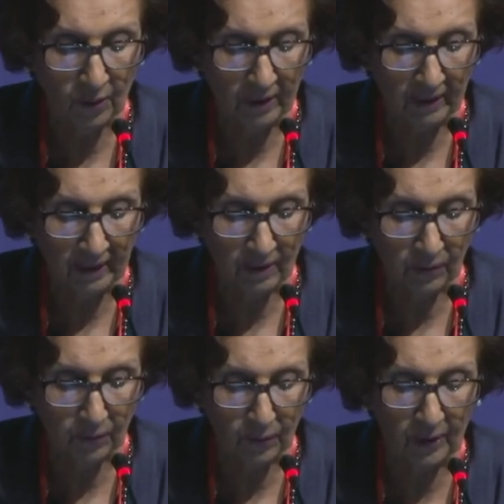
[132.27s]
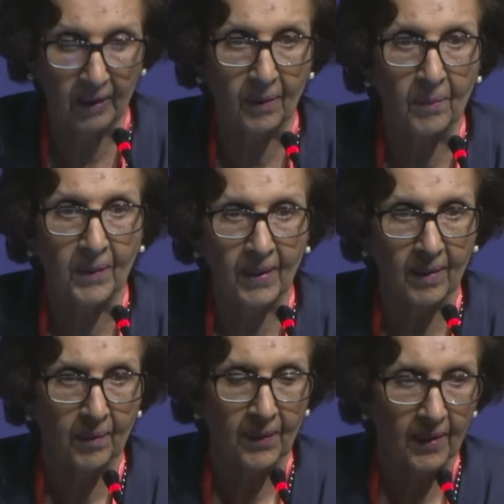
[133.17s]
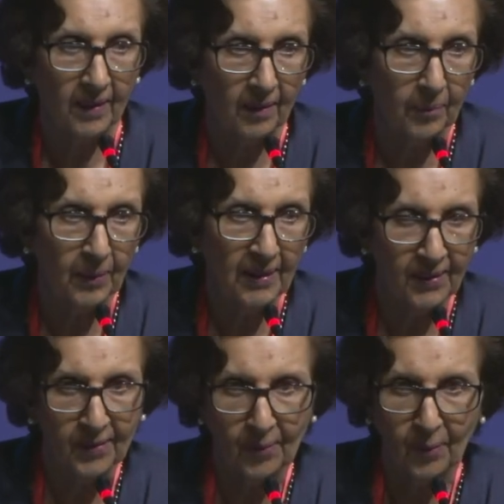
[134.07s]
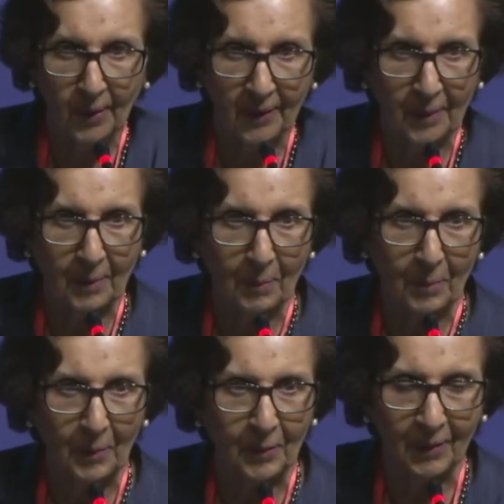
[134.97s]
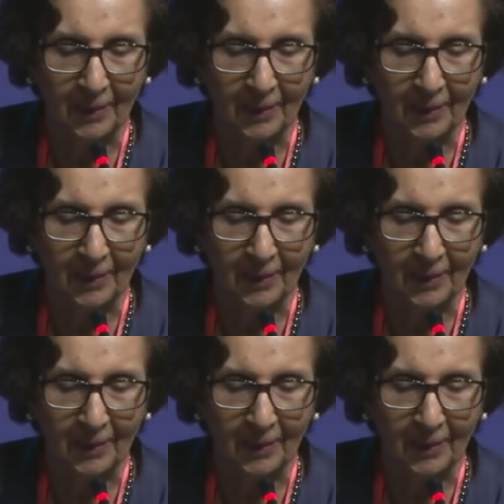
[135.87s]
and California. Please welcome them both.